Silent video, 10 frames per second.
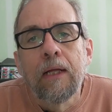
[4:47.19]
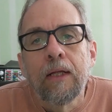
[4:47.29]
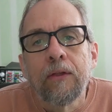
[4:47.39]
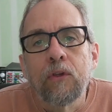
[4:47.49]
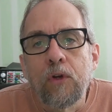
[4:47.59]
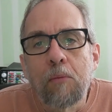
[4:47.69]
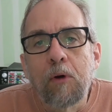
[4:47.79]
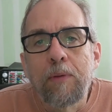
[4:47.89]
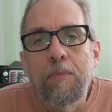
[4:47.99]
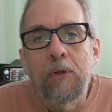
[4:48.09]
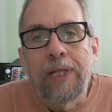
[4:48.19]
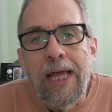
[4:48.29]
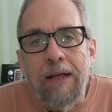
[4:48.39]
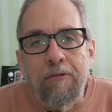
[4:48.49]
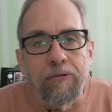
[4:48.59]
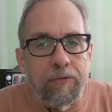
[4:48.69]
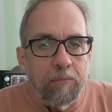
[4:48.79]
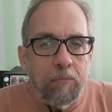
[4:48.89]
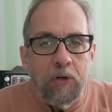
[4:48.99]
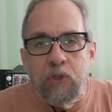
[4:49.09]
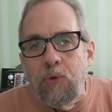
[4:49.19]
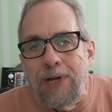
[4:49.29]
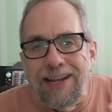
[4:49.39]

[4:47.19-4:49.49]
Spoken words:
So a number of people have pursued